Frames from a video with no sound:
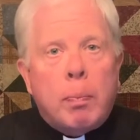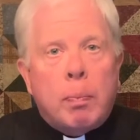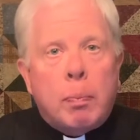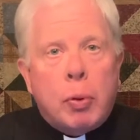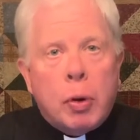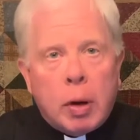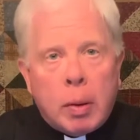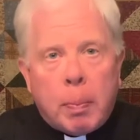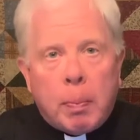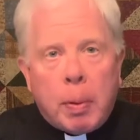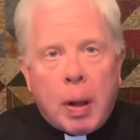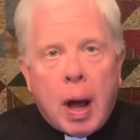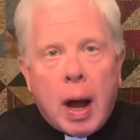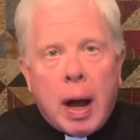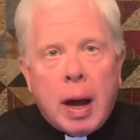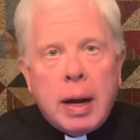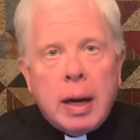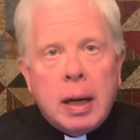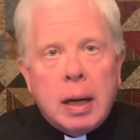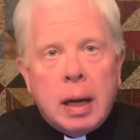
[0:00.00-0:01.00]
put
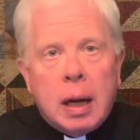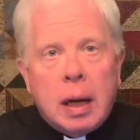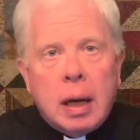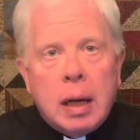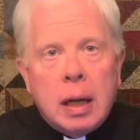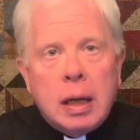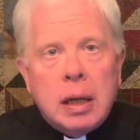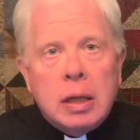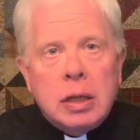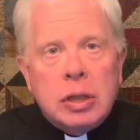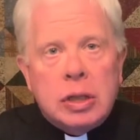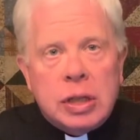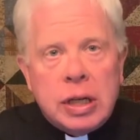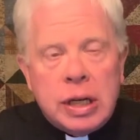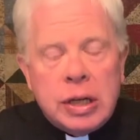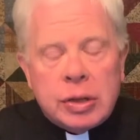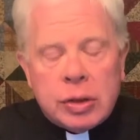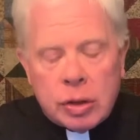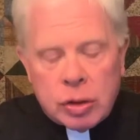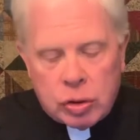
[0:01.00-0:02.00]
upon
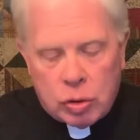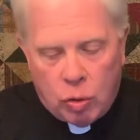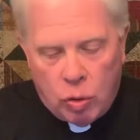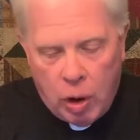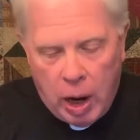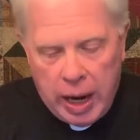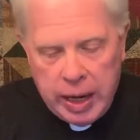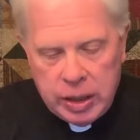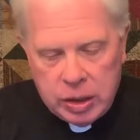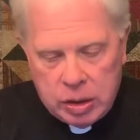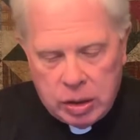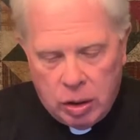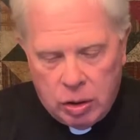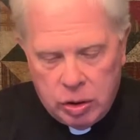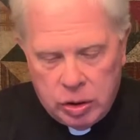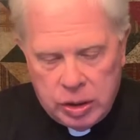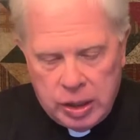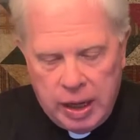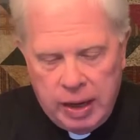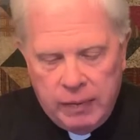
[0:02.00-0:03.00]
Jesus Christ, our
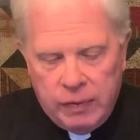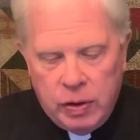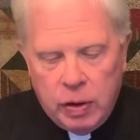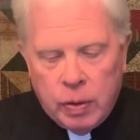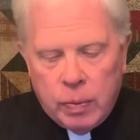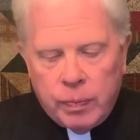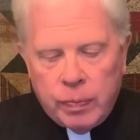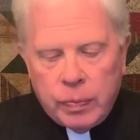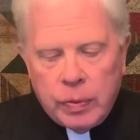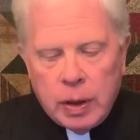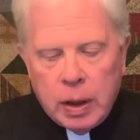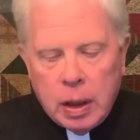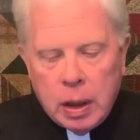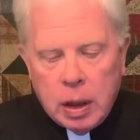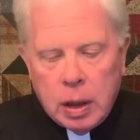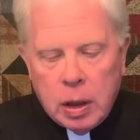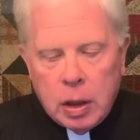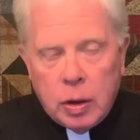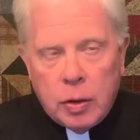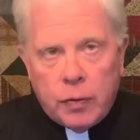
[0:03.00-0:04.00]
Savior.
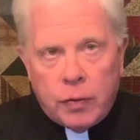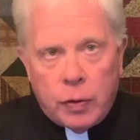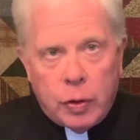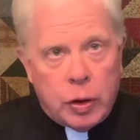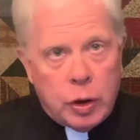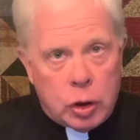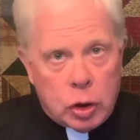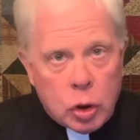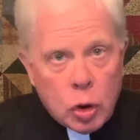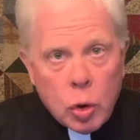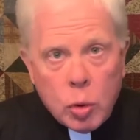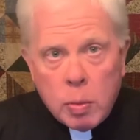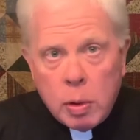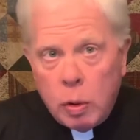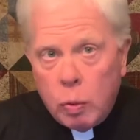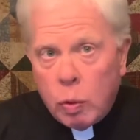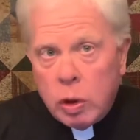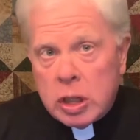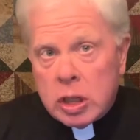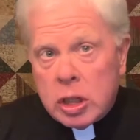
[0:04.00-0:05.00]
For the tomb
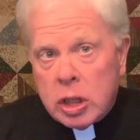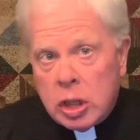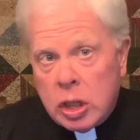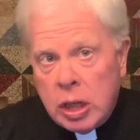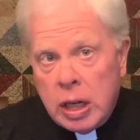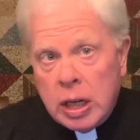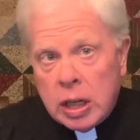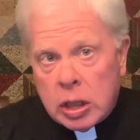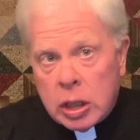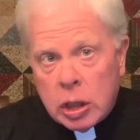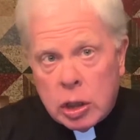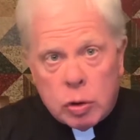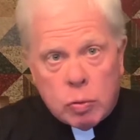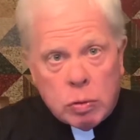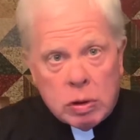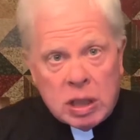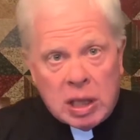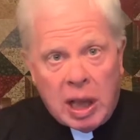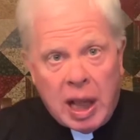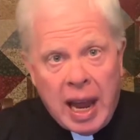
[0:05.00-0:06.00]
in which Jesus
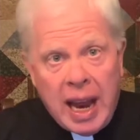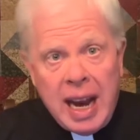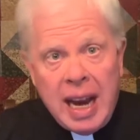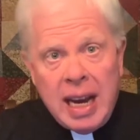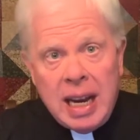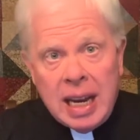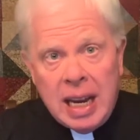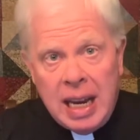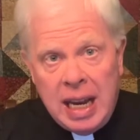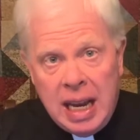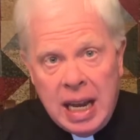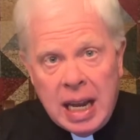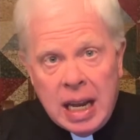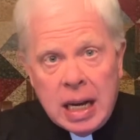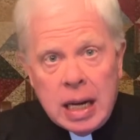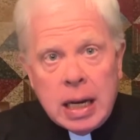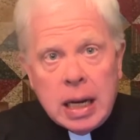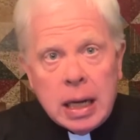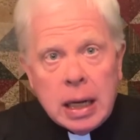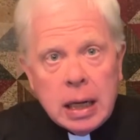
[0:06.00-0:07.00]
was laid
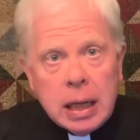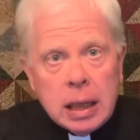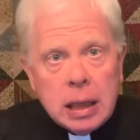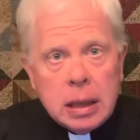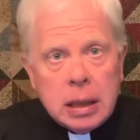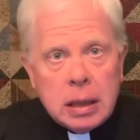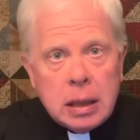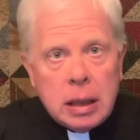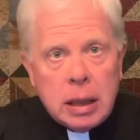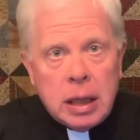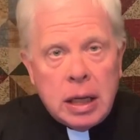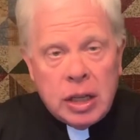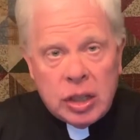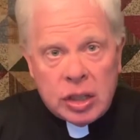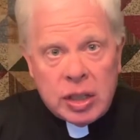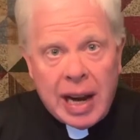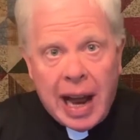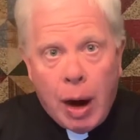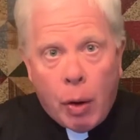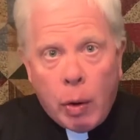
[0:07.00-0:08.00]
in is
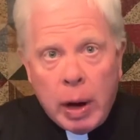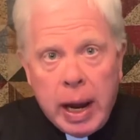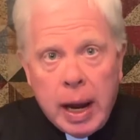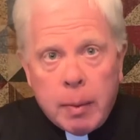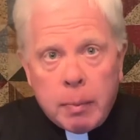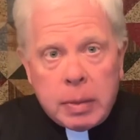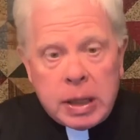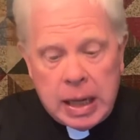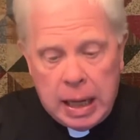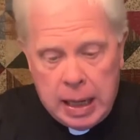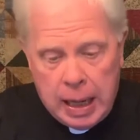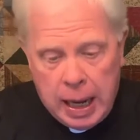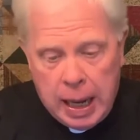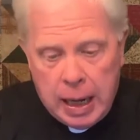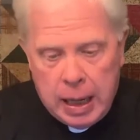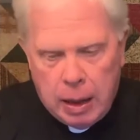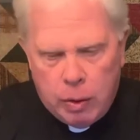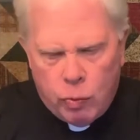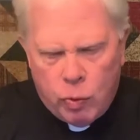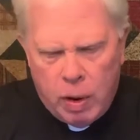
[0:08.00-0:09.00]
now empty, and
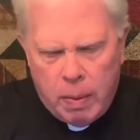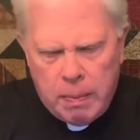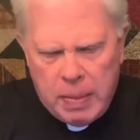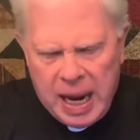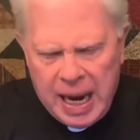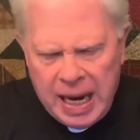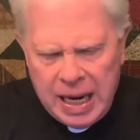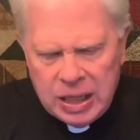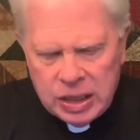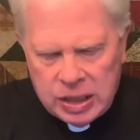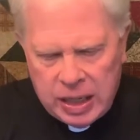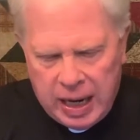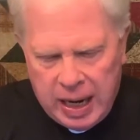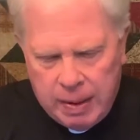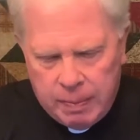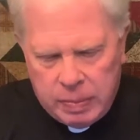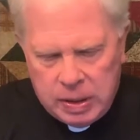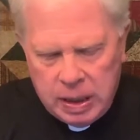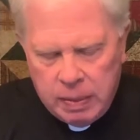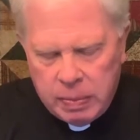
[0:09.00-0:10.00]
it remains
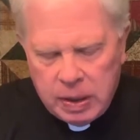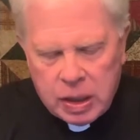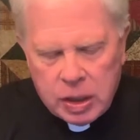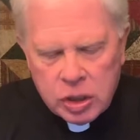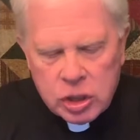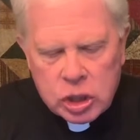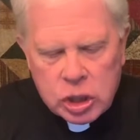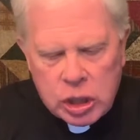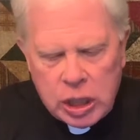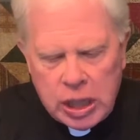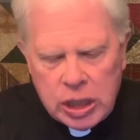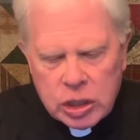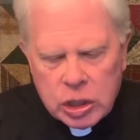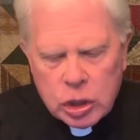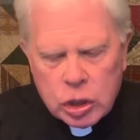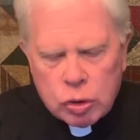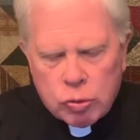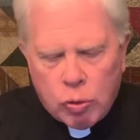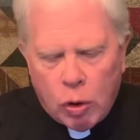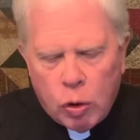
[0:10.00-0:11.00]
empty because
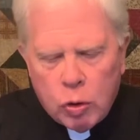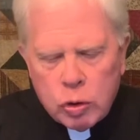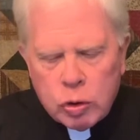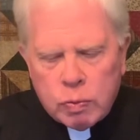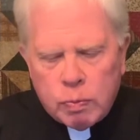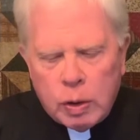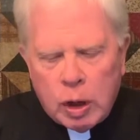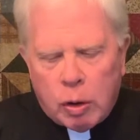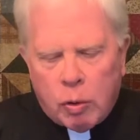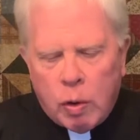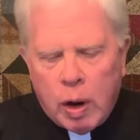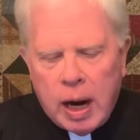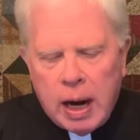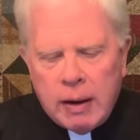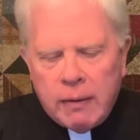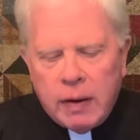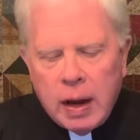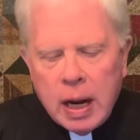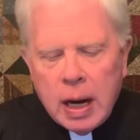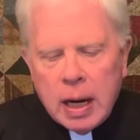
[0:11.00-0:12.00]
Jesus rose from the
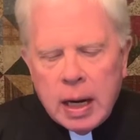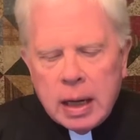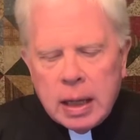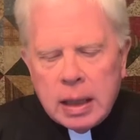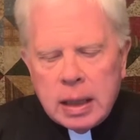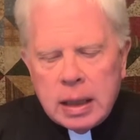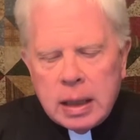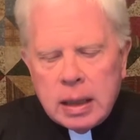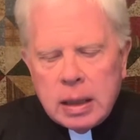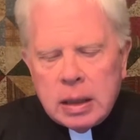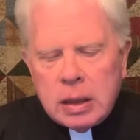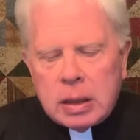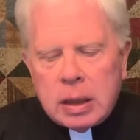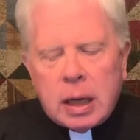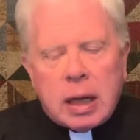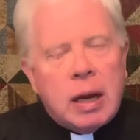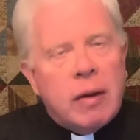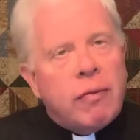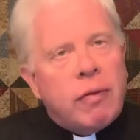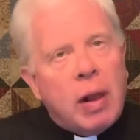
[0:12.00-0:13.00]
grave to
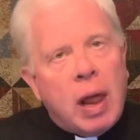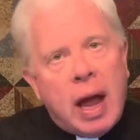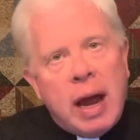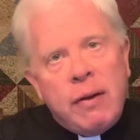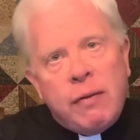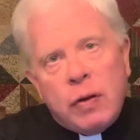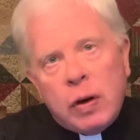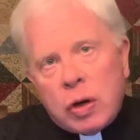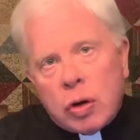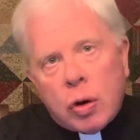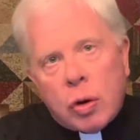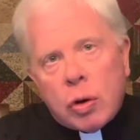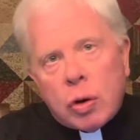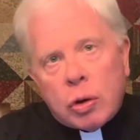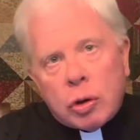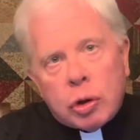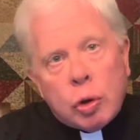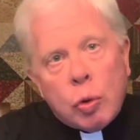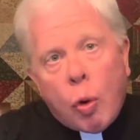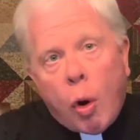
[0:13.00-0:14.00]
give life eternal
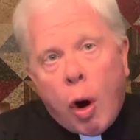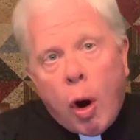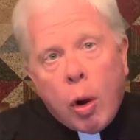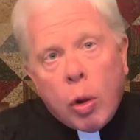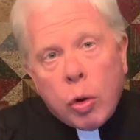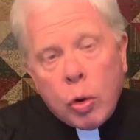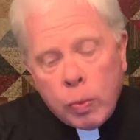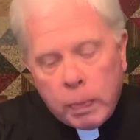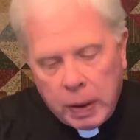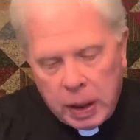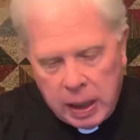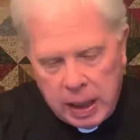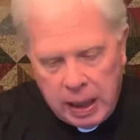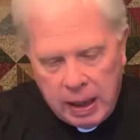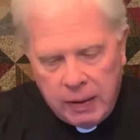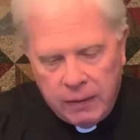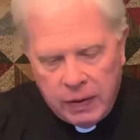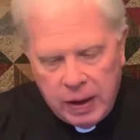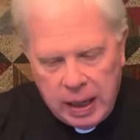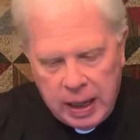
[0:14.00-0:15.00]
to all who
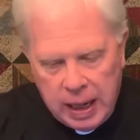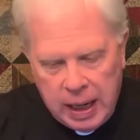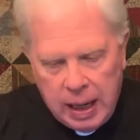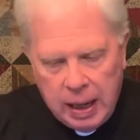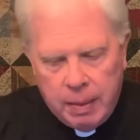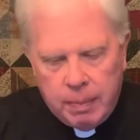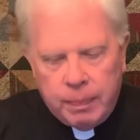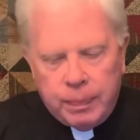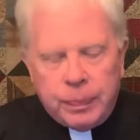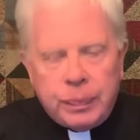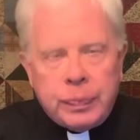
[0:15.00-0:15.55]
believe in him